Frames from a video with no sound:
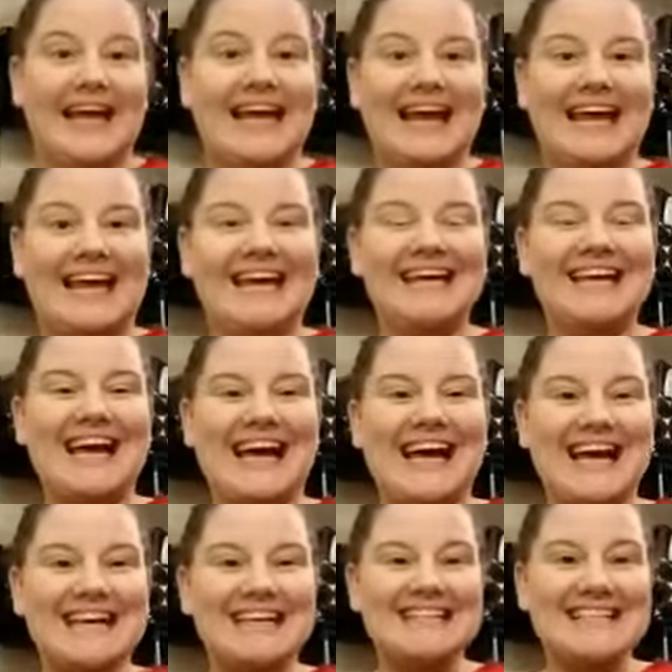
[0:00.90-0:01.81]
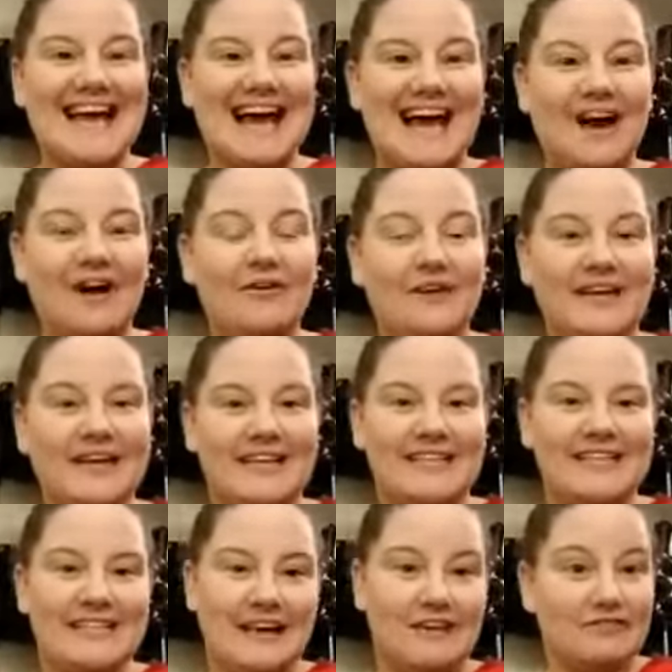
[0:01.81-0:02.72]
Hey guys, how
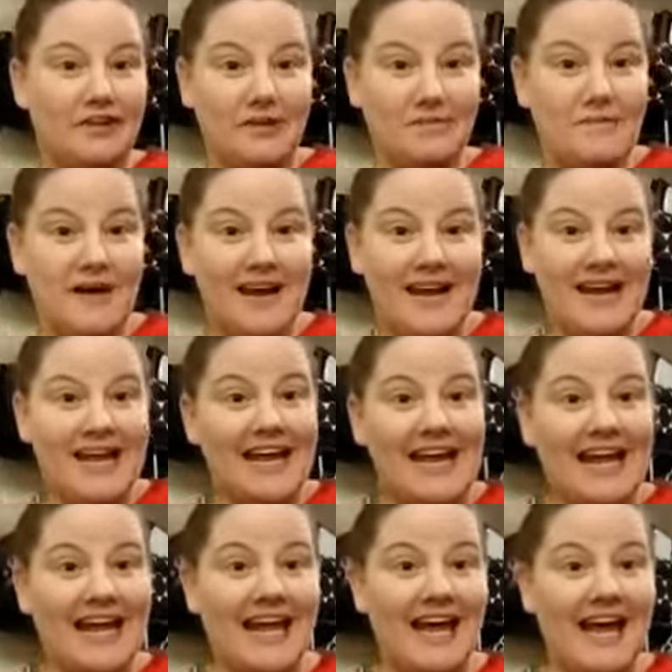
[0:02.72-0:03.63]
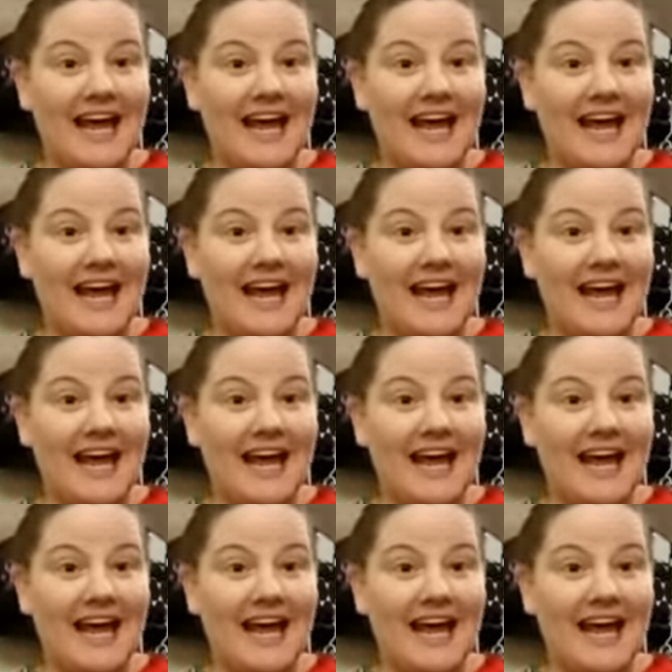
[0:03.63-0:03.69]
is everybody?